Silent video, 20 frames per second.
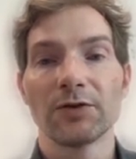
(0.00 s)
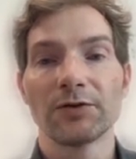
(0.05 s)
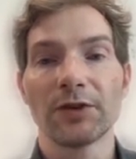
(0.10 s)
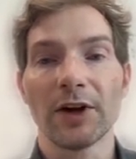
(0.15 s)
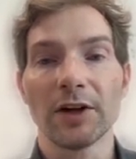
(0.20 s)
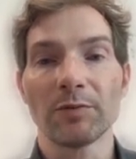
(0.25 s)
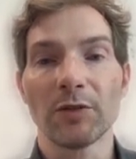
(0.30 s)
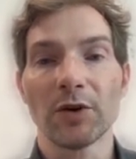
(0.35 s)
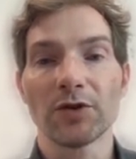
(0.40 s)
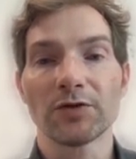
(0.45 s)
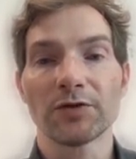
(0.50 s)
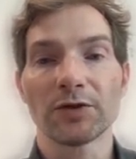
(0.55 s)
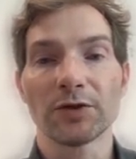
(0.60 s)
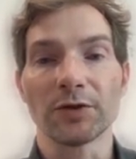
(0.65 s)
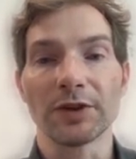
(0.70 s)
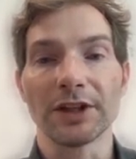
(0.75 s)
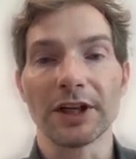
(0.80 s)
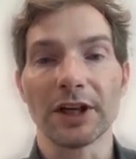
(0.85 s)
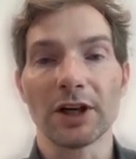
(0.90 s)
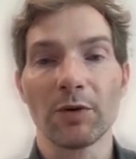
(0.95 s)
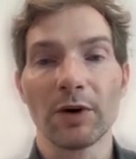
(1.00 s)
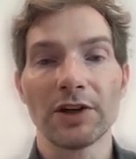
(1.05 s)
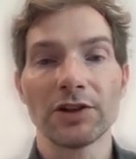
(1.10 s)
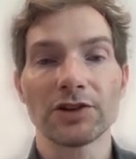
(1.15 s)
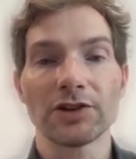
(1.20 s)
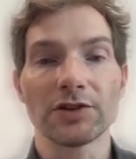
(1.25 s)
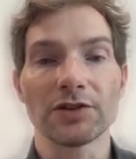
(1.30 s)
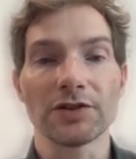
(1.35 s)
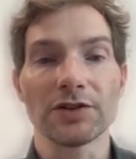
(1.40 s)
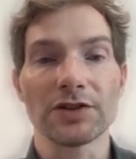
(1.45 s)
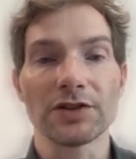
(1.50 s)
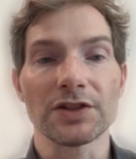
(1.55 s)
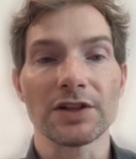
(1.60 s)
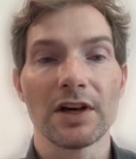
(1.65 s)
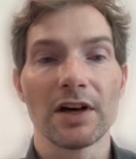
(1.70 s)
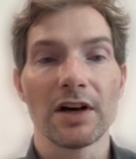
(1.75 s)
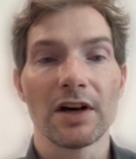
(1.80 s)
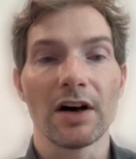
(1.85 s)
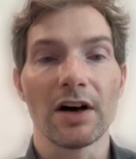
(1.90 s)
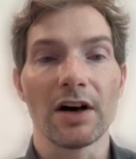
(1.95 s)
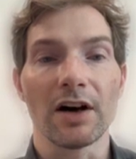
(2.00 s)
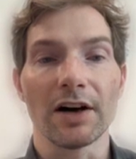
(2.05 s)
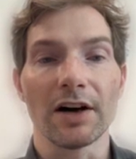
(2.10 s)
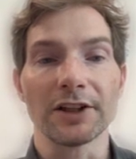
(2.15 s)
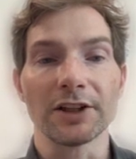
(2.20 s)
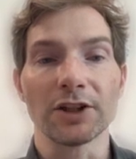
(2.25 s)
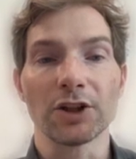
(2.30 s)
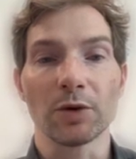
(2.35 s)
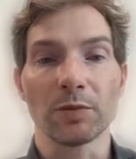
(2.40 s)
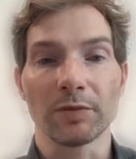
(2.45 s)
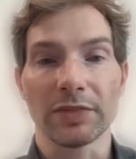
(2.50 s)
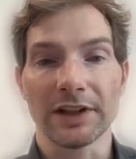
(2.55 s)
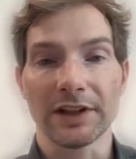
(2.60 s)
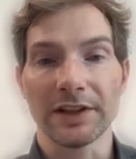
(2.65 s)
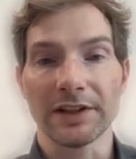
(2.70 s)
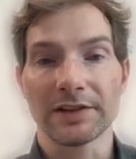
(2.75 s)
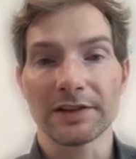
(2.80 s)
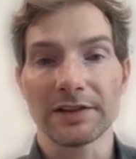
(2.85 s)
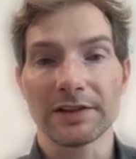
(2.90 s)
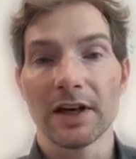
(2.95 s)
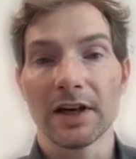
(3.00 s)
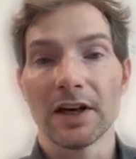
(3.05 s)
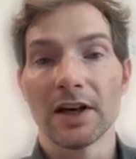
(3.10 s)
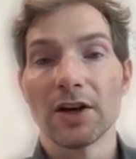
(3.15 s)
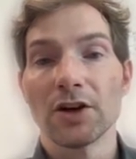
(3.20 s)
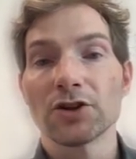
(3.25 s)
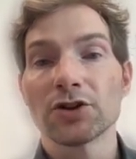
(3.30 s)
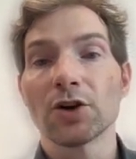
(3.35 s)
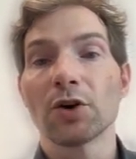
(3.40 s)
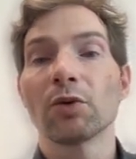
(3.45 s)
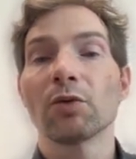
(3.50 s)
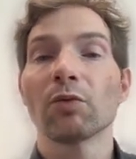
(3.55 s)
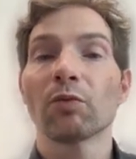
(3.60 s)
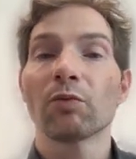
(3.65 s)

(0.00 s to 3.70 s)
famous fluid equations are incomplete. So